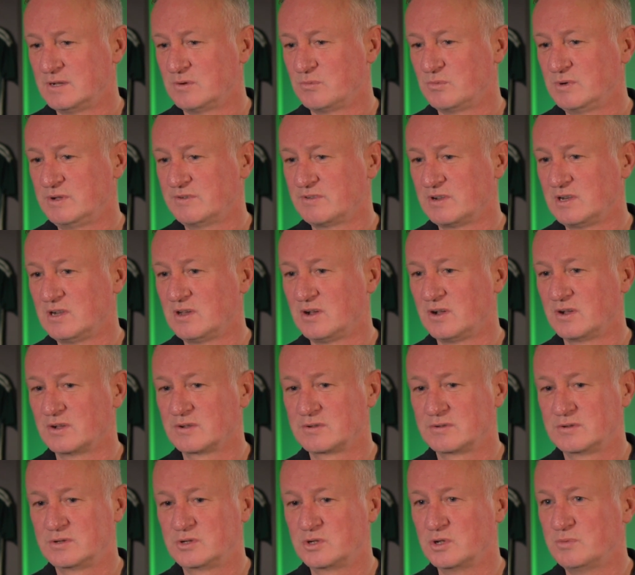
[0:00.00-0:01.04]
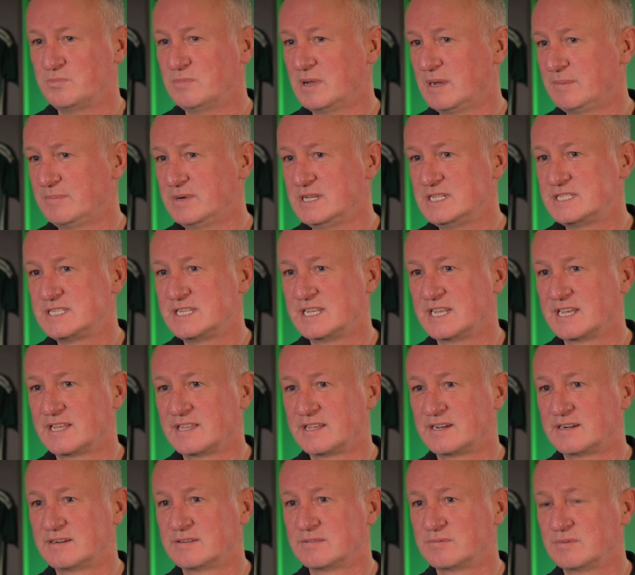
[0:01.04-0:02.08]
we have a lot of good memories
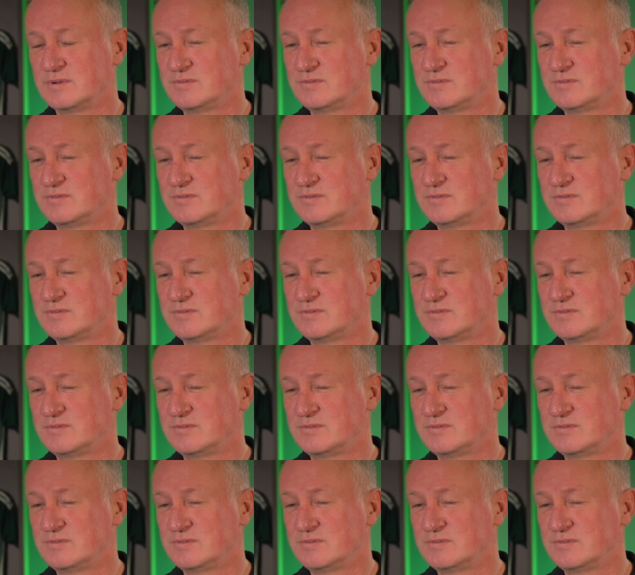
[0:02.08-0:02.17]
together.